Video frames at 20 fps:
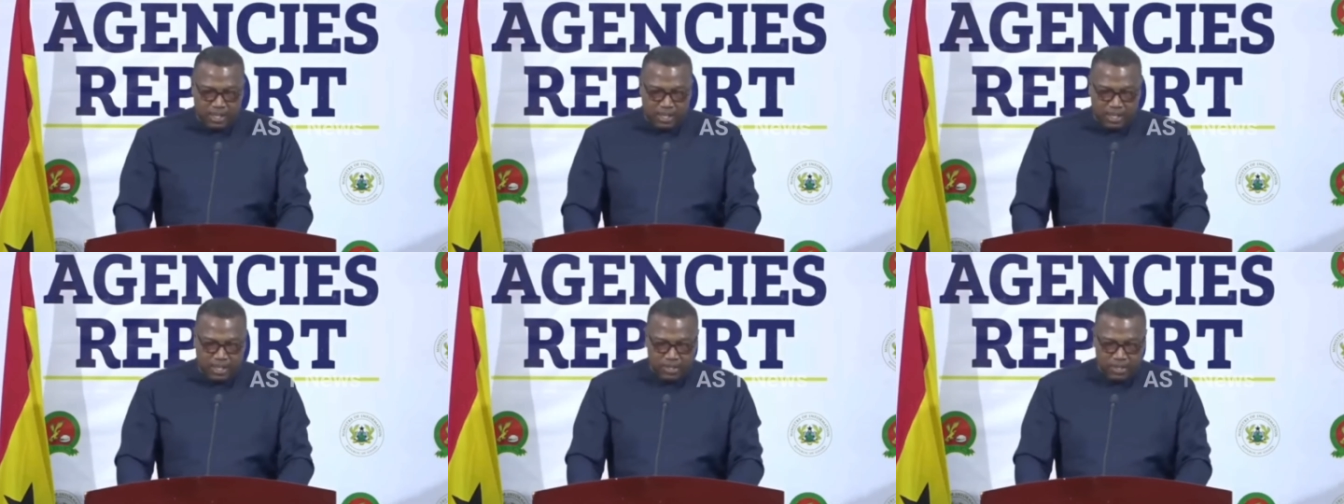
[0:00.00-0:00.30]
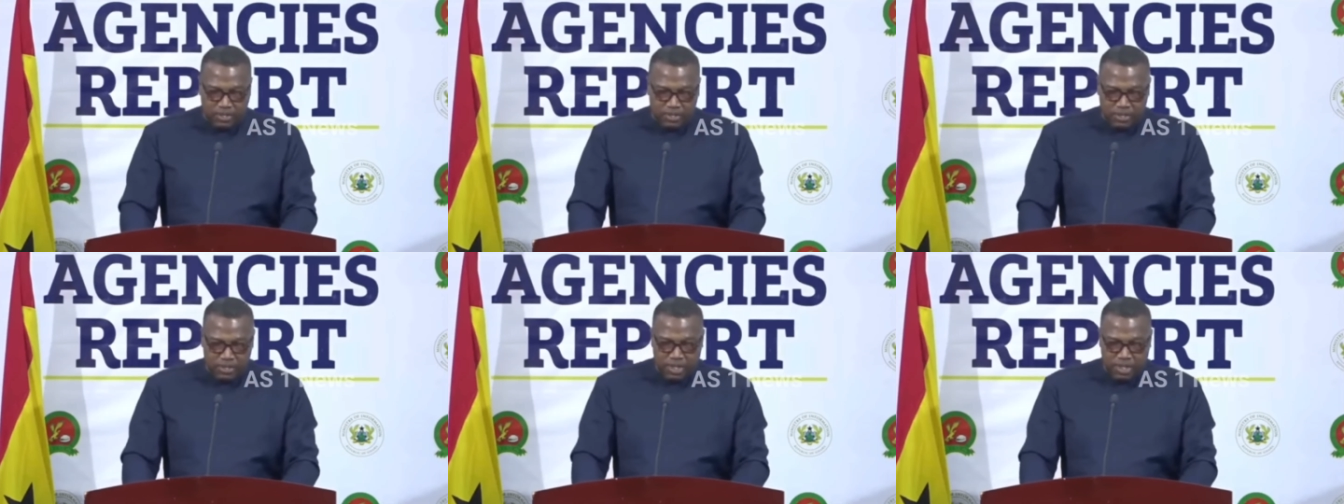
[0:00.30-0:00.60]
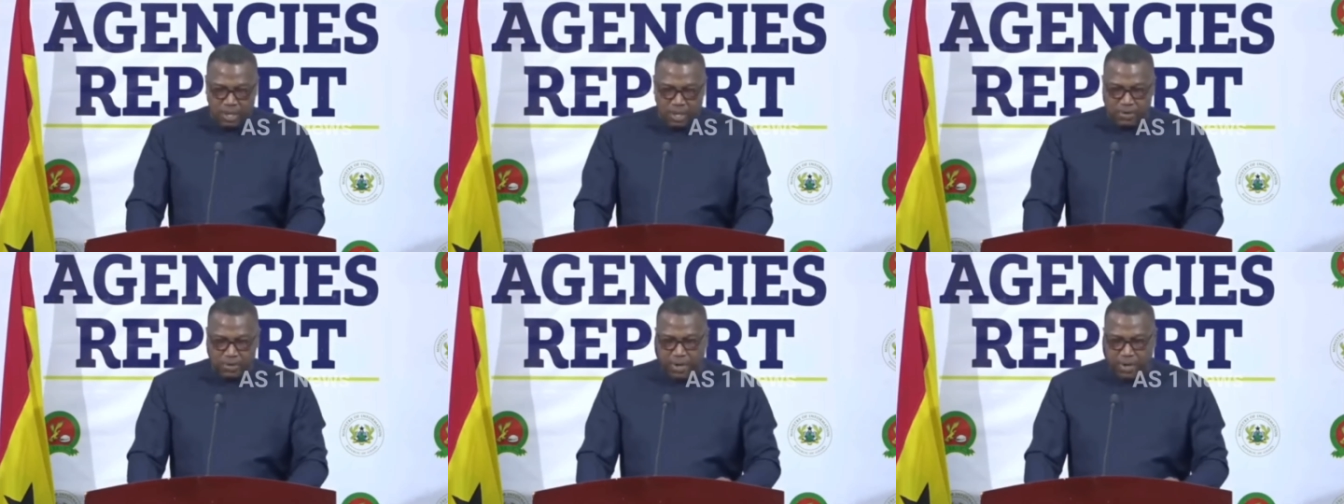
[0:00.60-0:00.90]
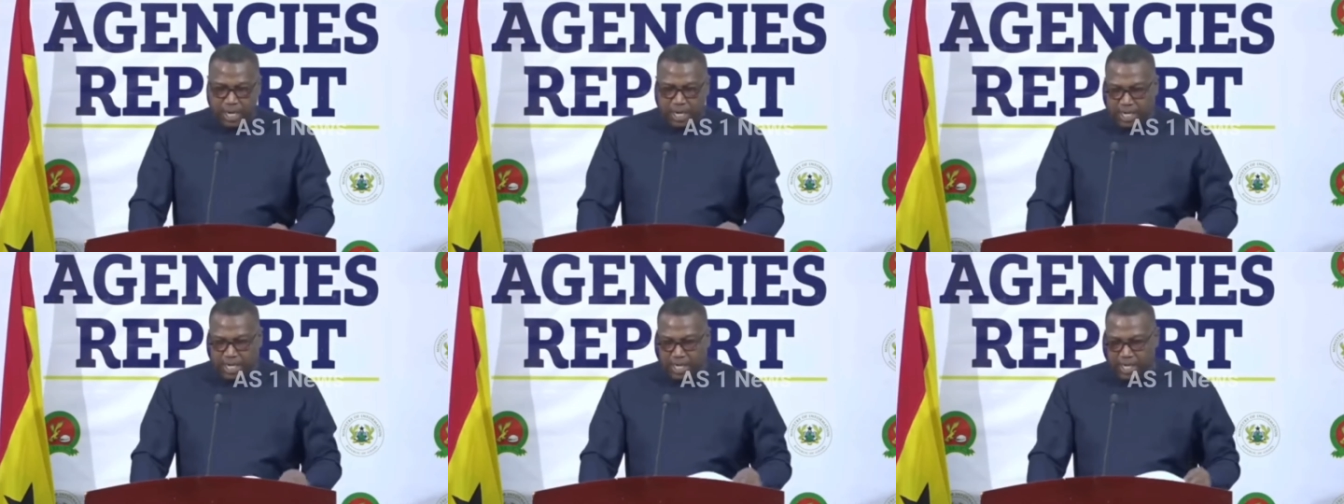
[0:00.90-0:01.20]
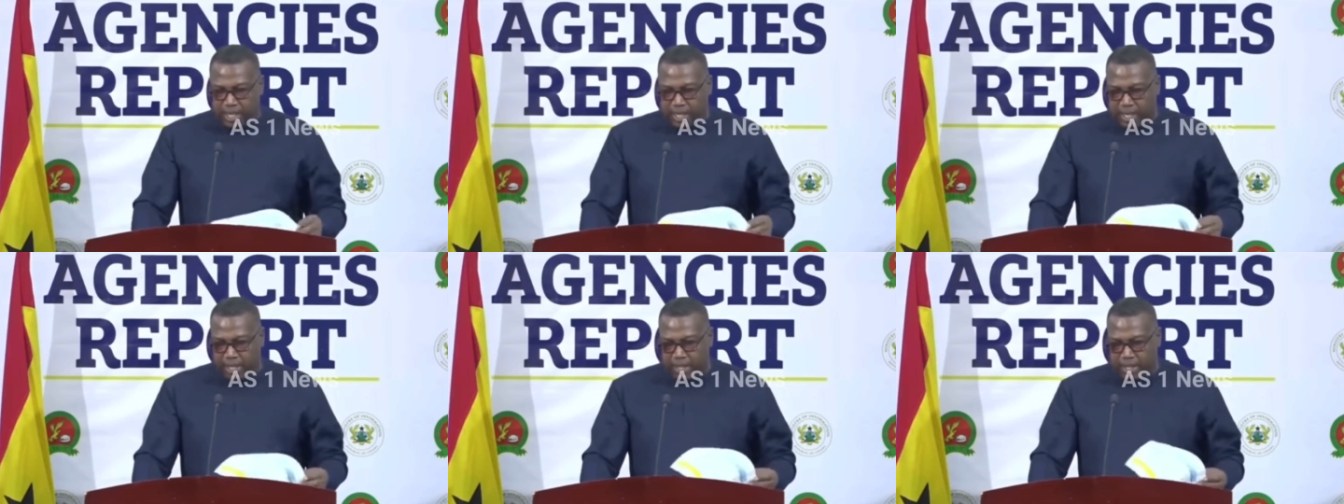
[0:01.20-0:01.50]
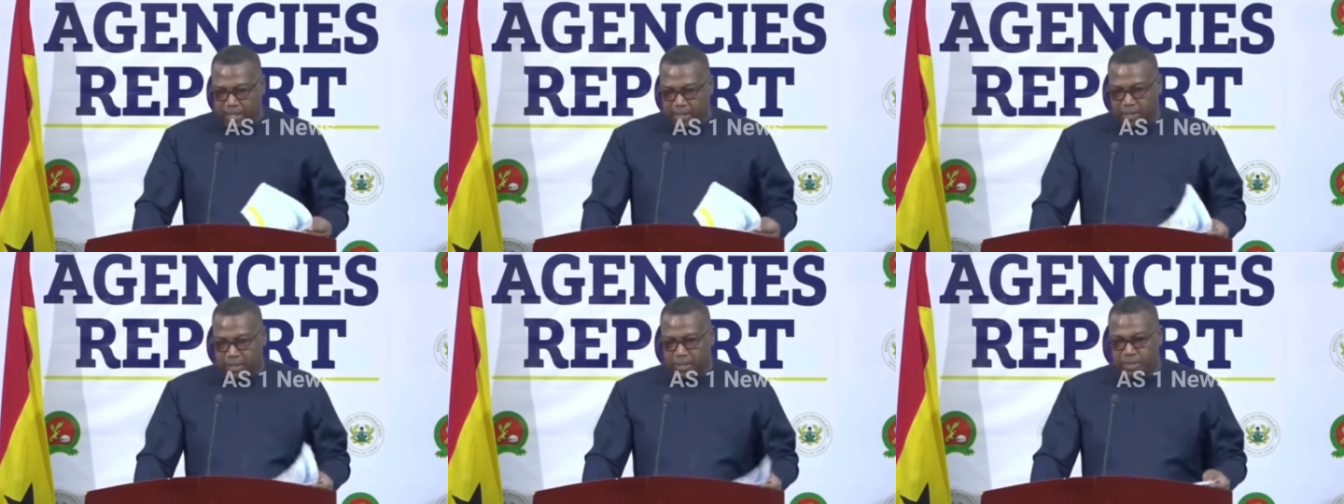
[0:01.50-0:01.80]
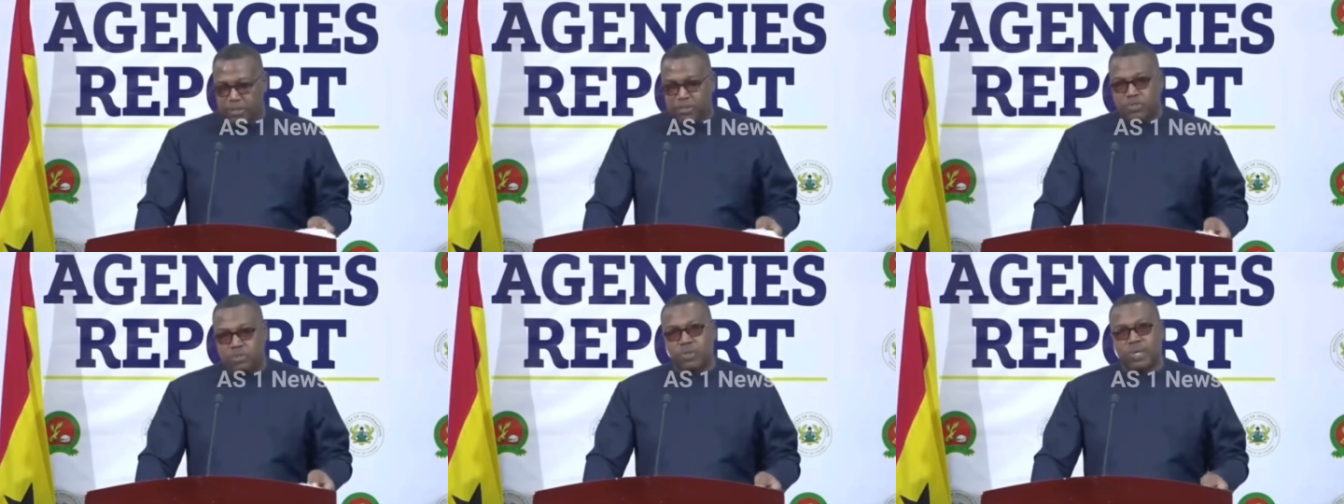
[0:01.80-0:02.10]
is really key
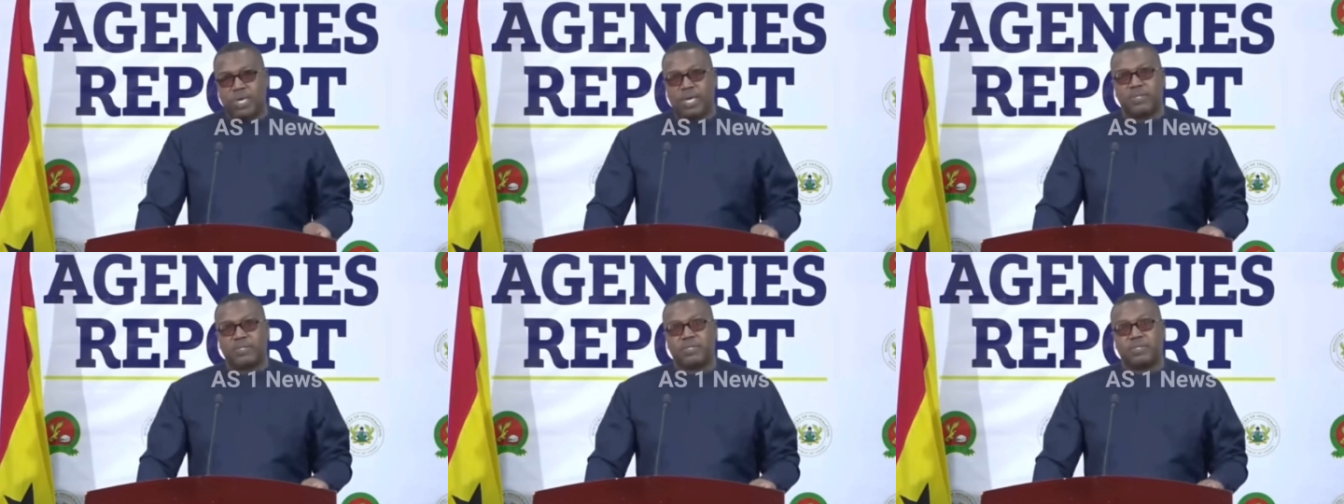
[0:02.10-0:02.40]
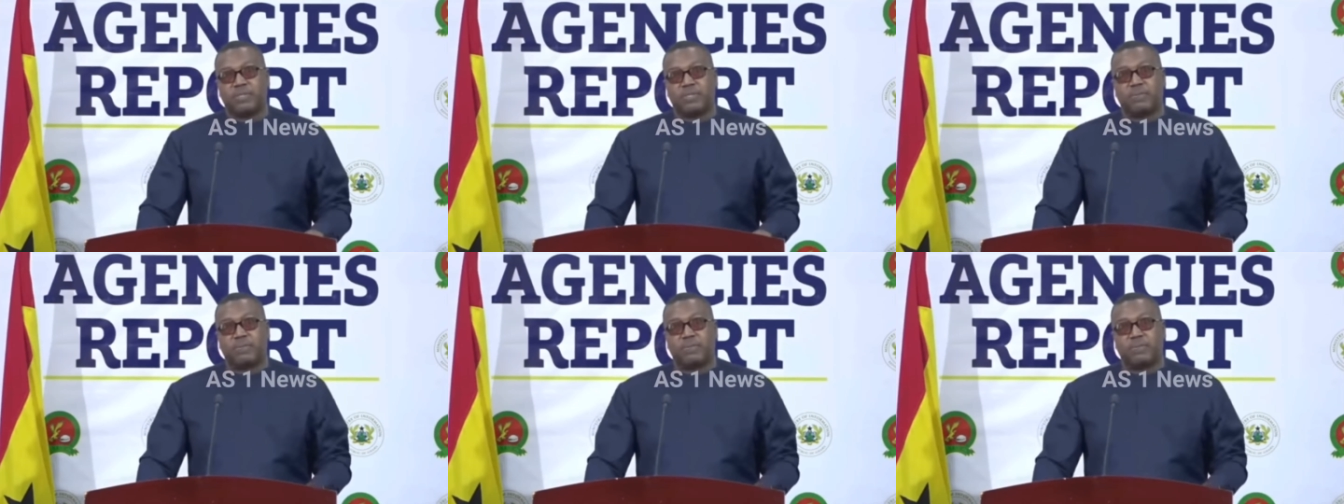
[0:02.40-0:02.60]
to us.